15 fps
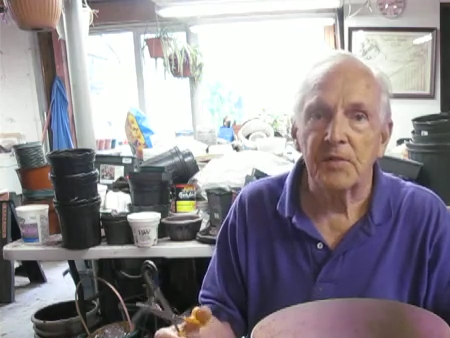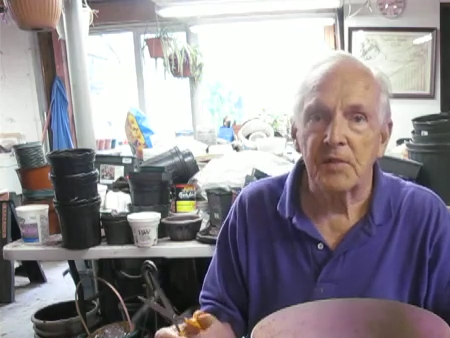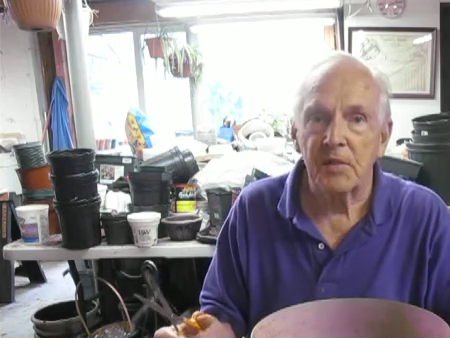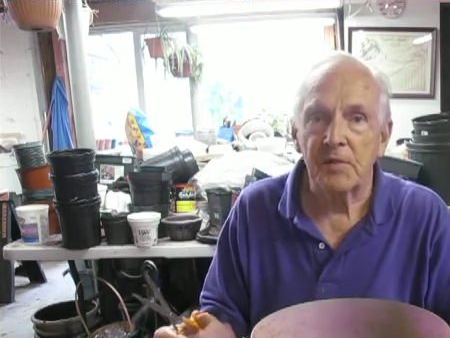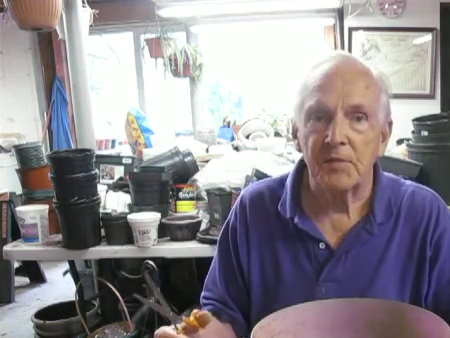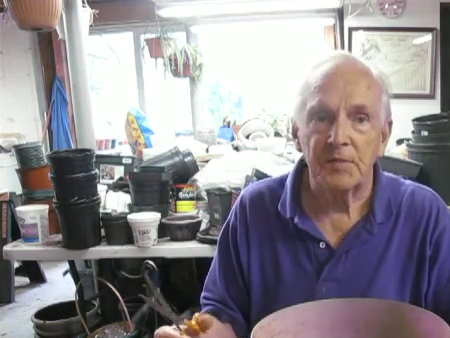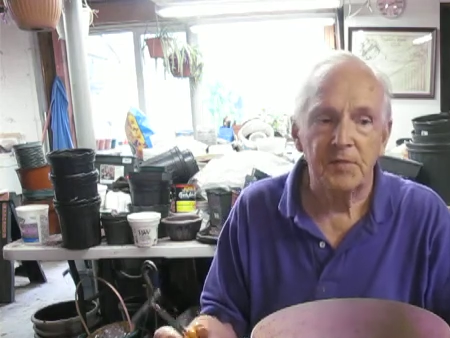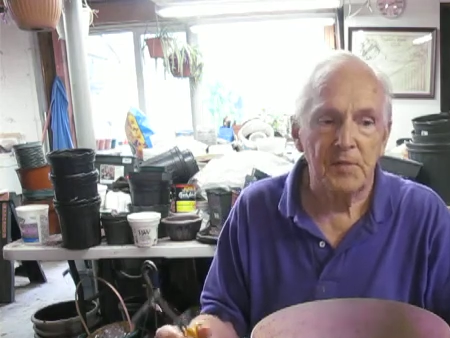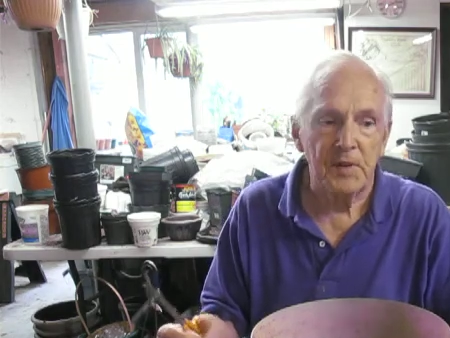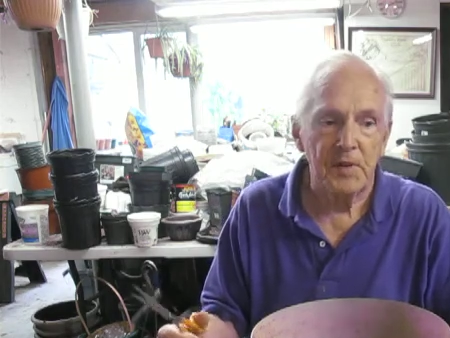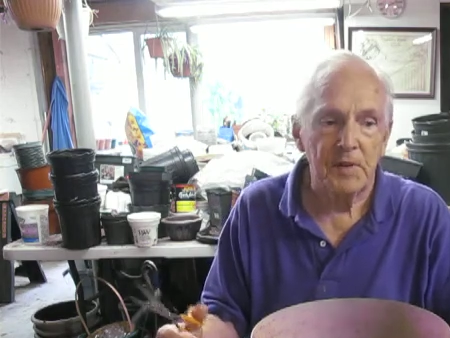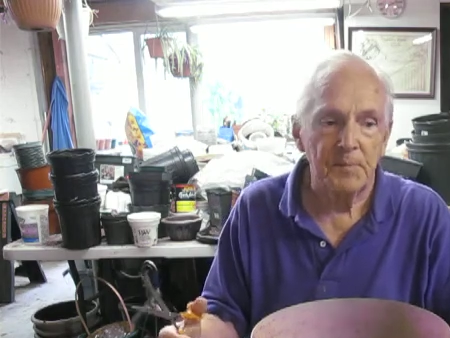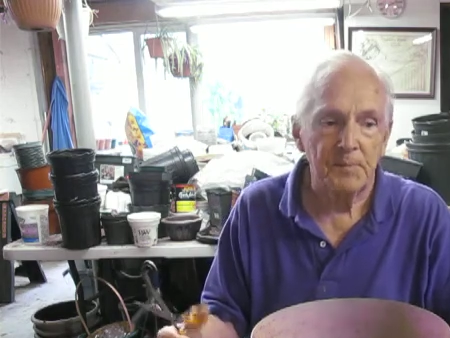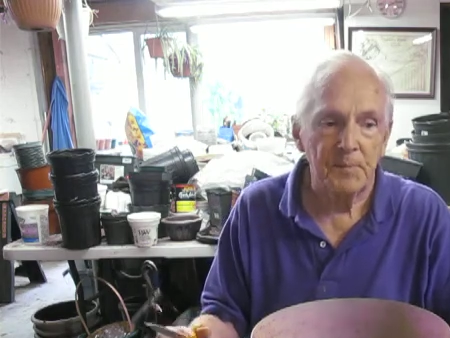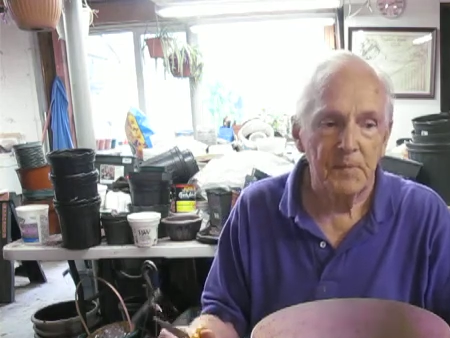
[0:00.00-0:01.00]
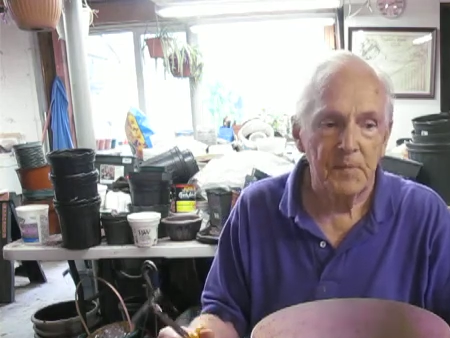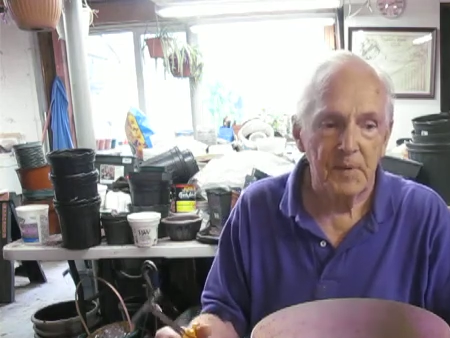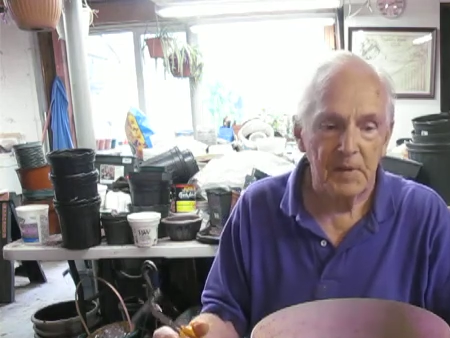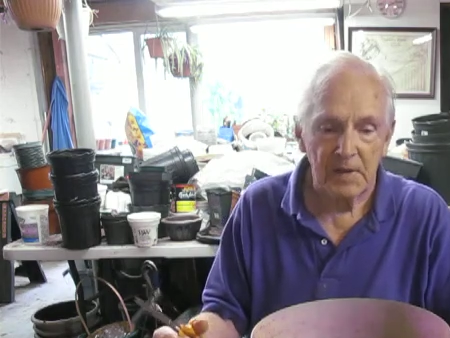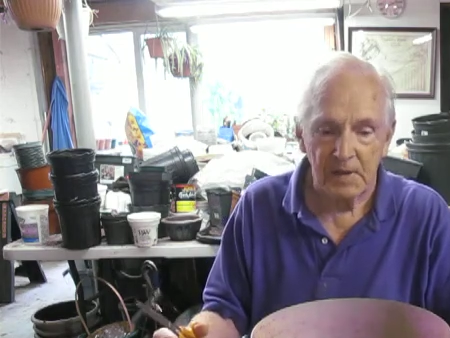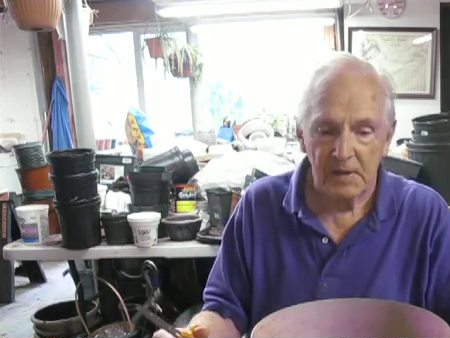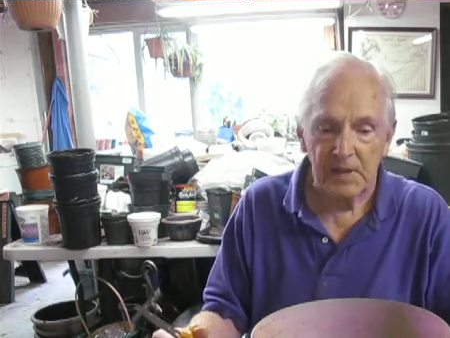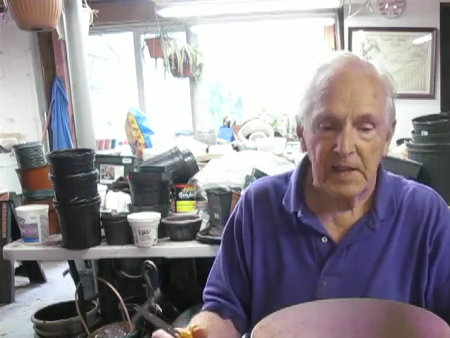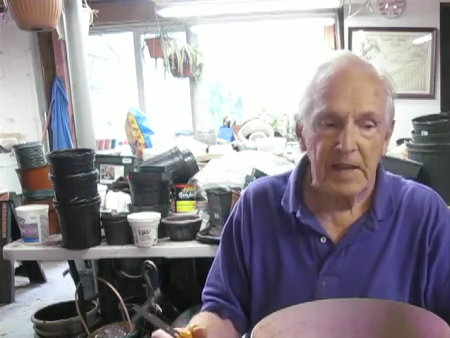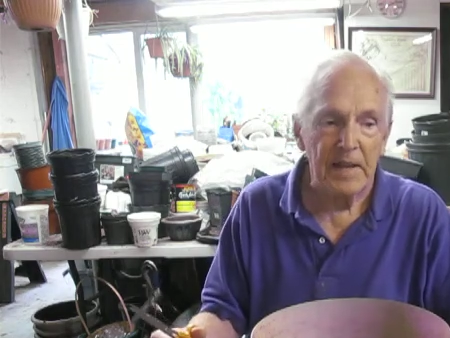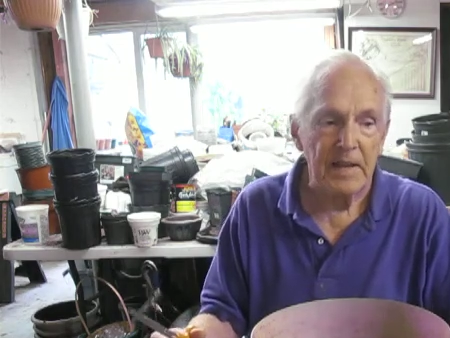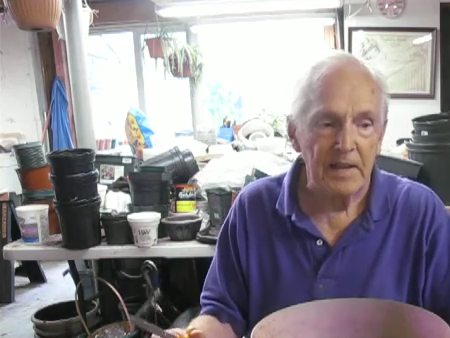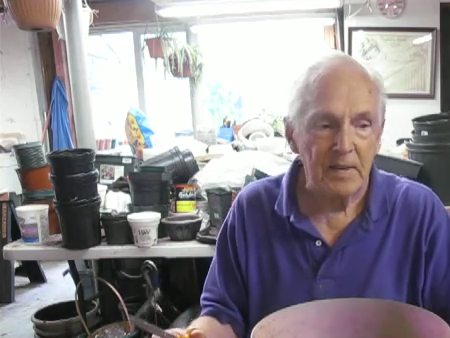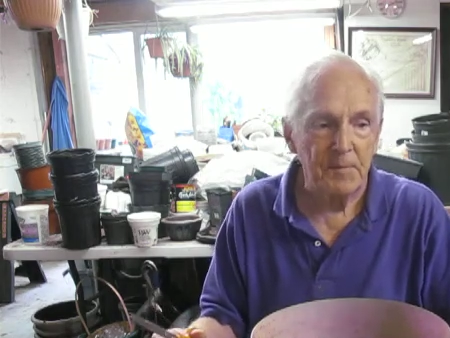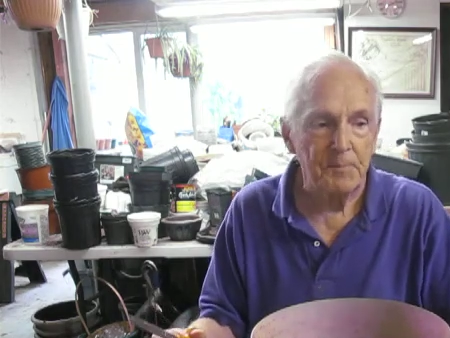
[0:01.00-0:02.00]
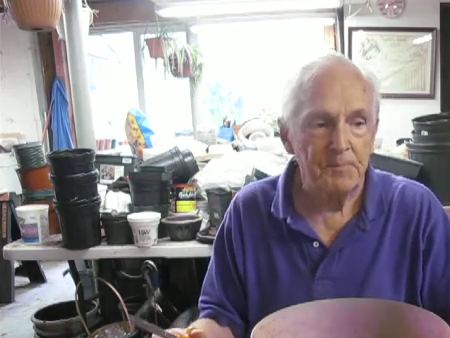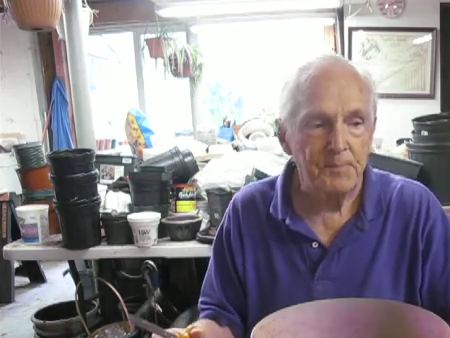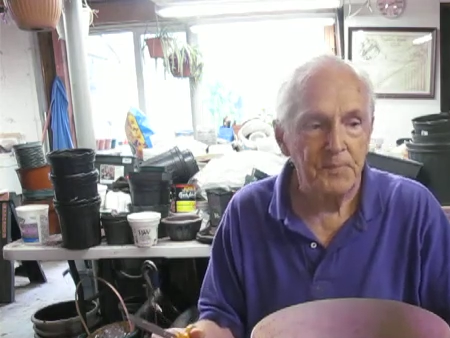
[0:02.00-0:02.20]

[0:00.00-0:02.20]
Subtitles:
of cleaning them.